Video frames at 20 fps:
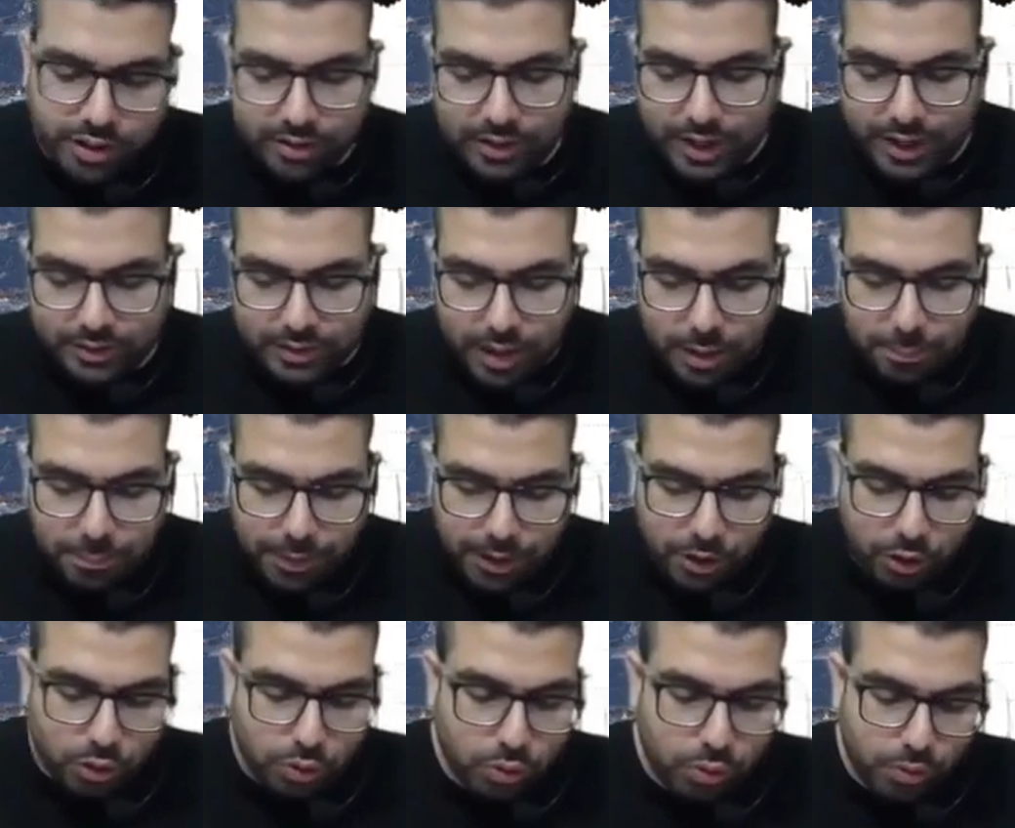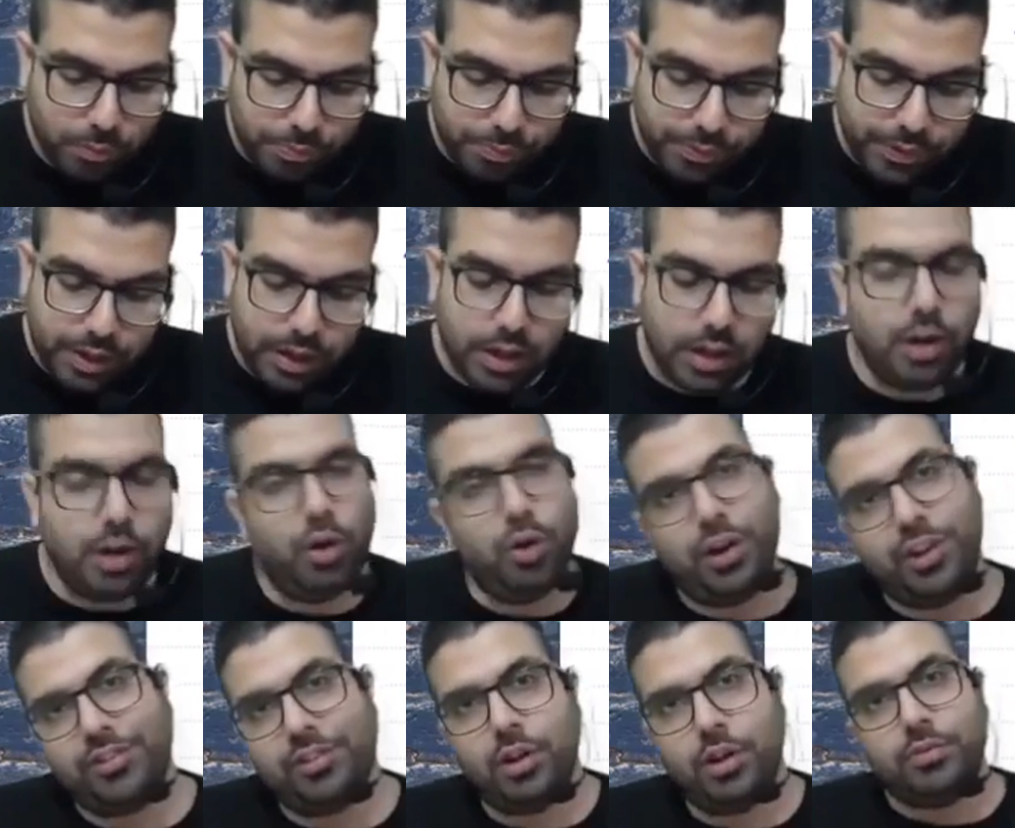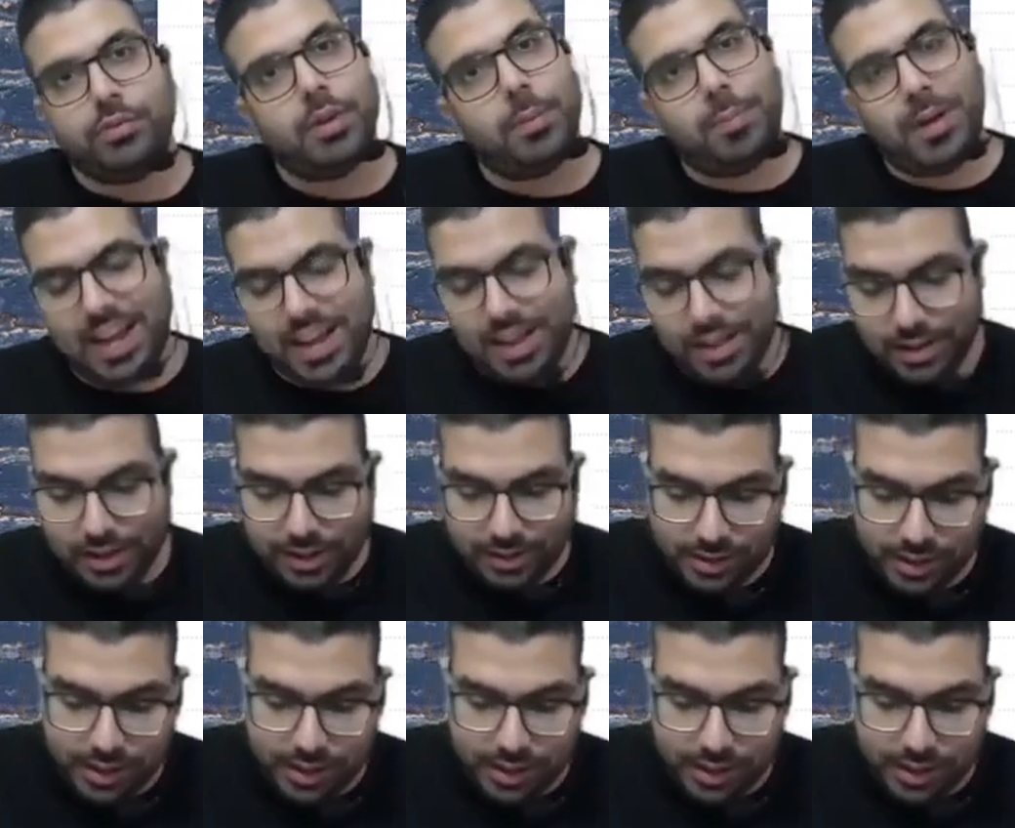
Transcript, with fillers: the example to uh, location of supplier is in